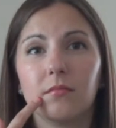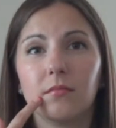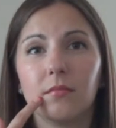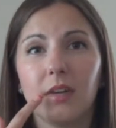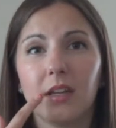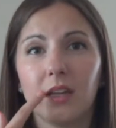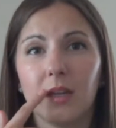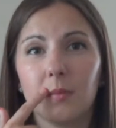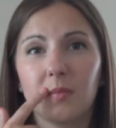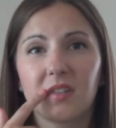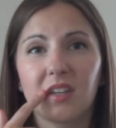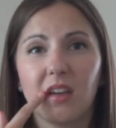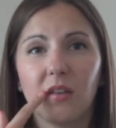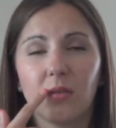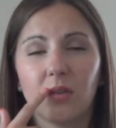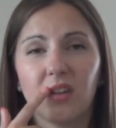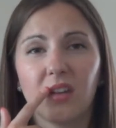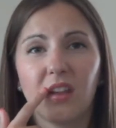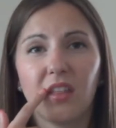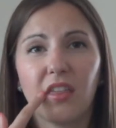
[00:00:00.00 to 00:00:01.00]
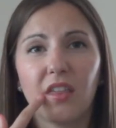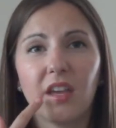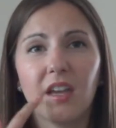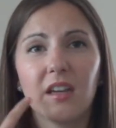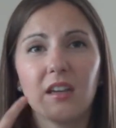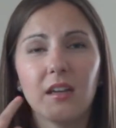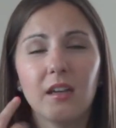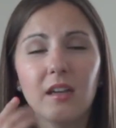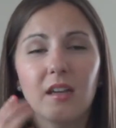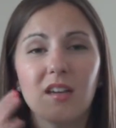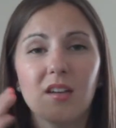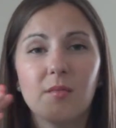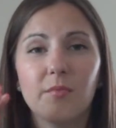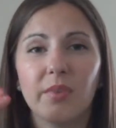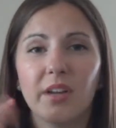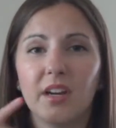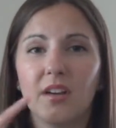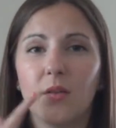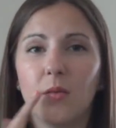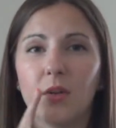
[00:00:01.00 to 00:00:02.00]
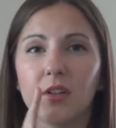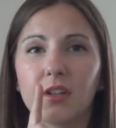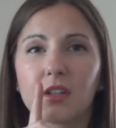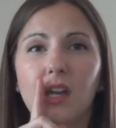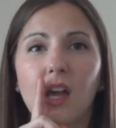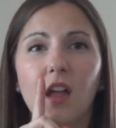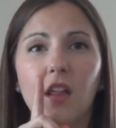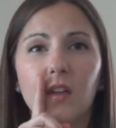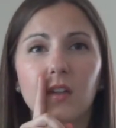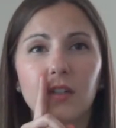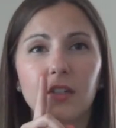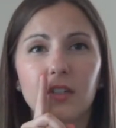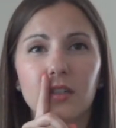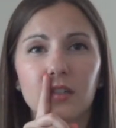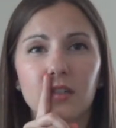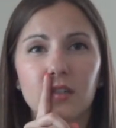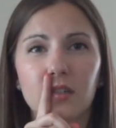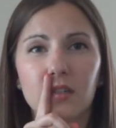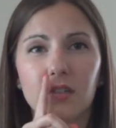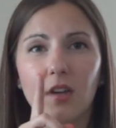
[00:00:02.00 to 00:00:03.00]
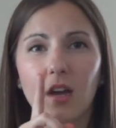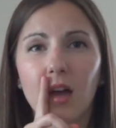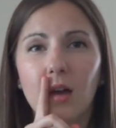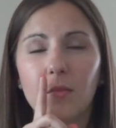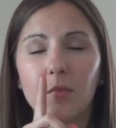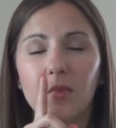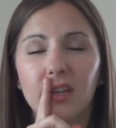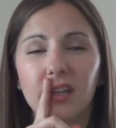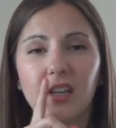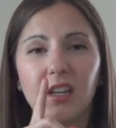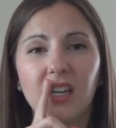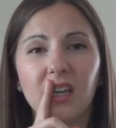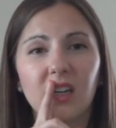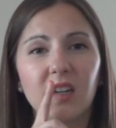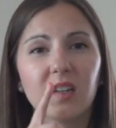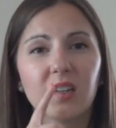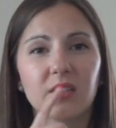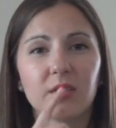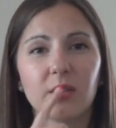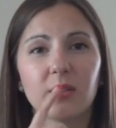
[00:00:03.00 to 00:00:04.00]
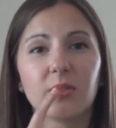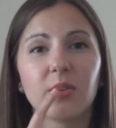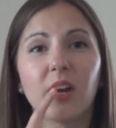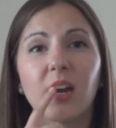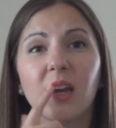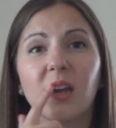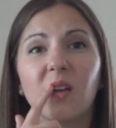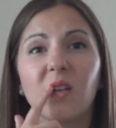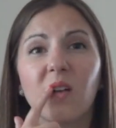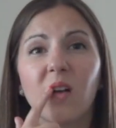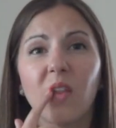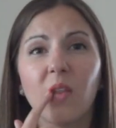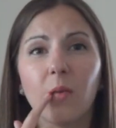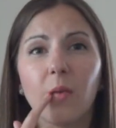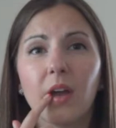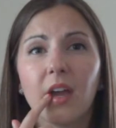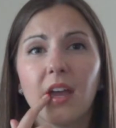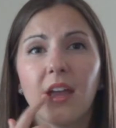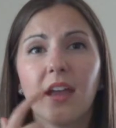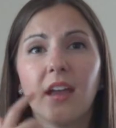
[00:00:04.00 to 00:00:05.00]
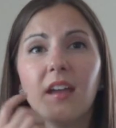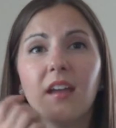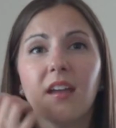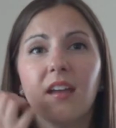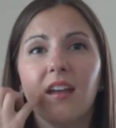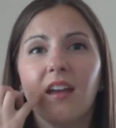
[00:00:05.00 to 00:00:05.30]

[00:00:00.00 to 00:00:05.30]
my lips get really thin, but I don't want the color to just stop like here, so I try and go all the way,